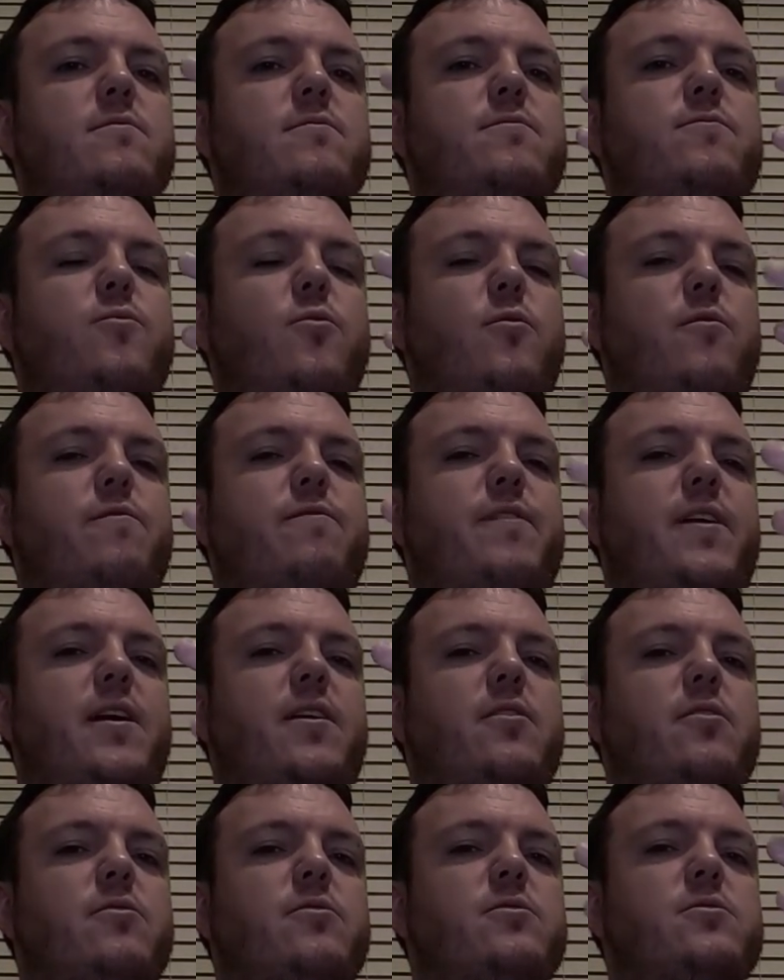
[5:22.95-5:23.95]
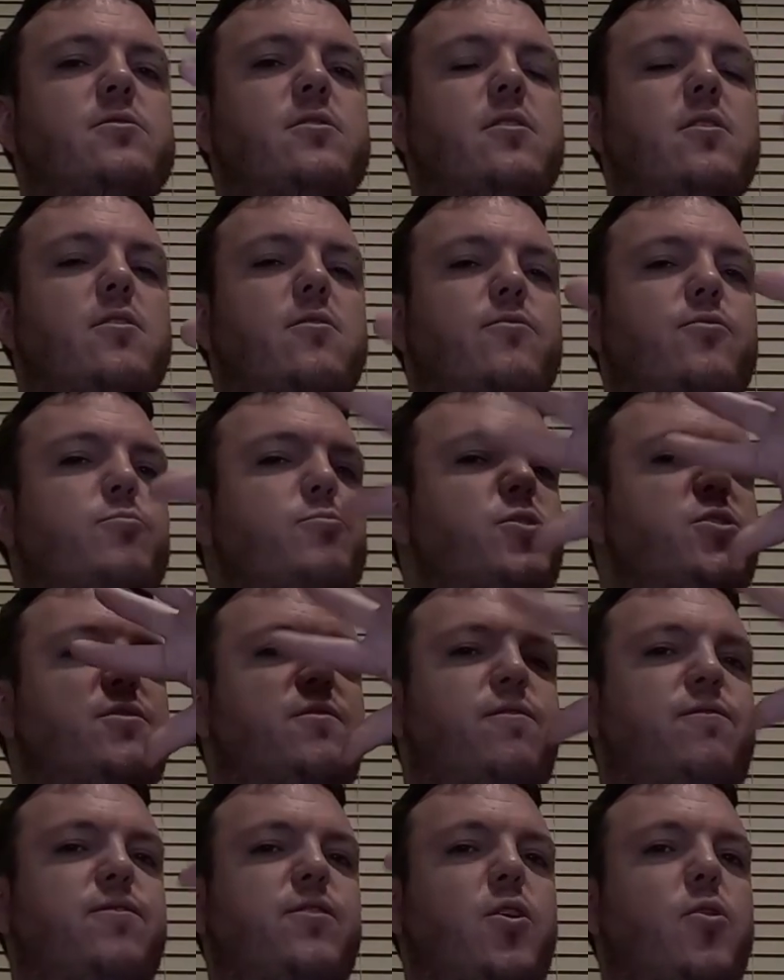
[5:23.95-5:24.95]
four fingers from
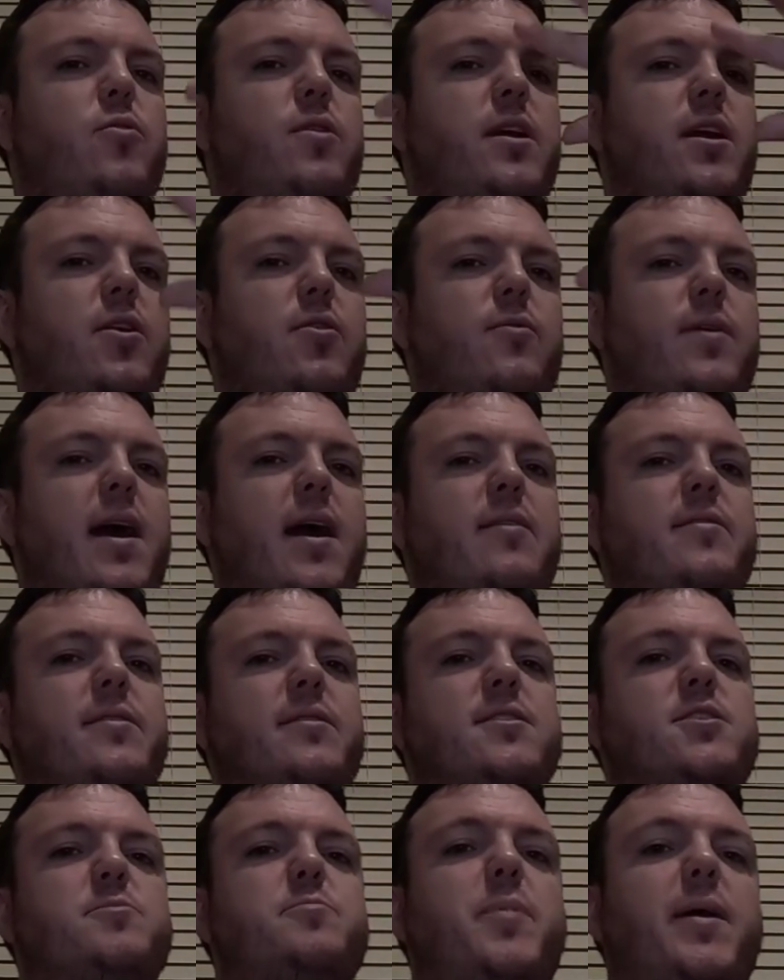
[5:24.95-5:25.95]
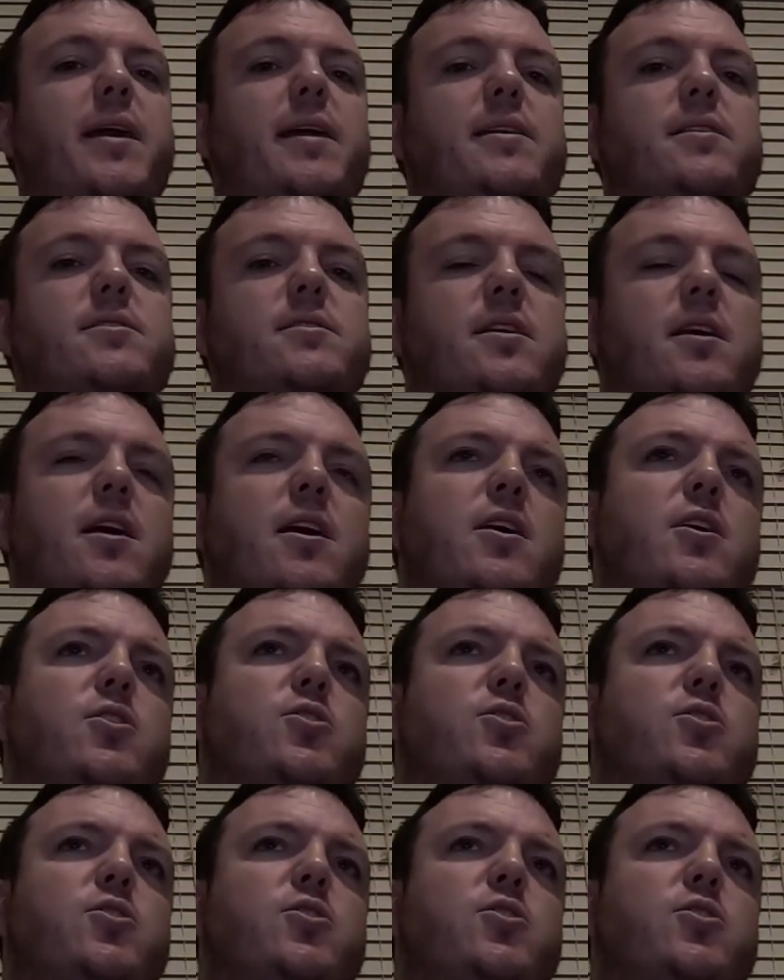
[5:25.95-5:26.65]
just floating around in space.